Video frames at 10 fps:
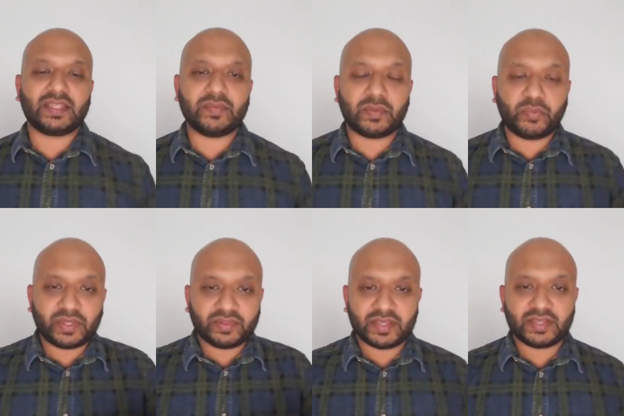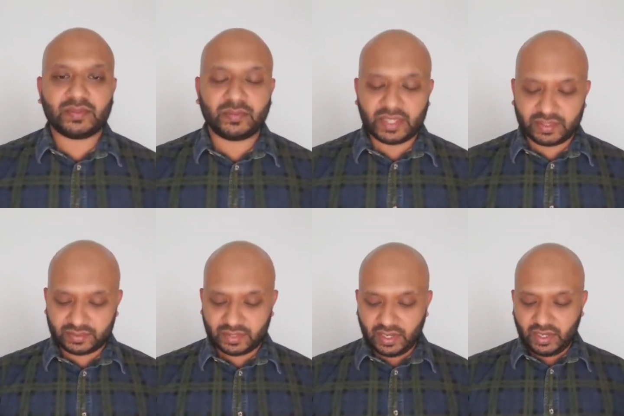them and putting things in place.
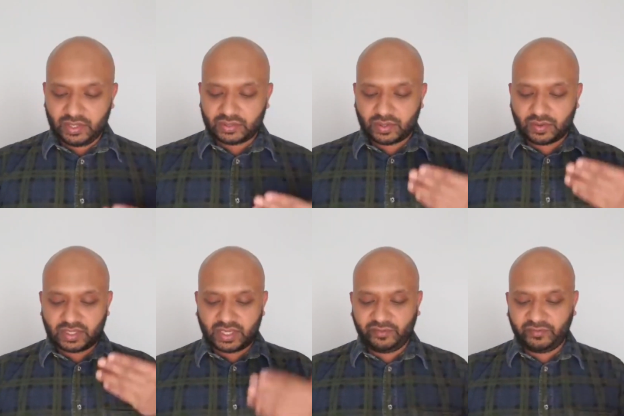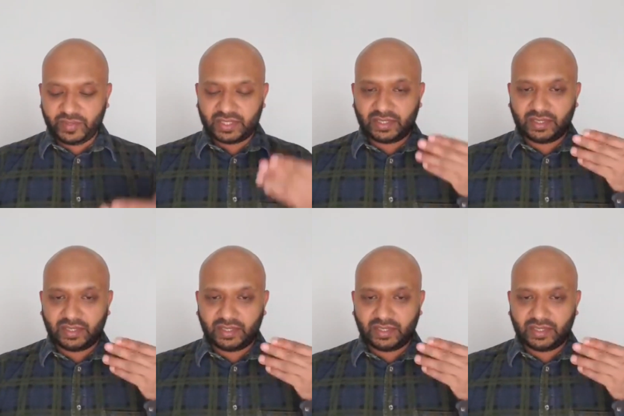So the government's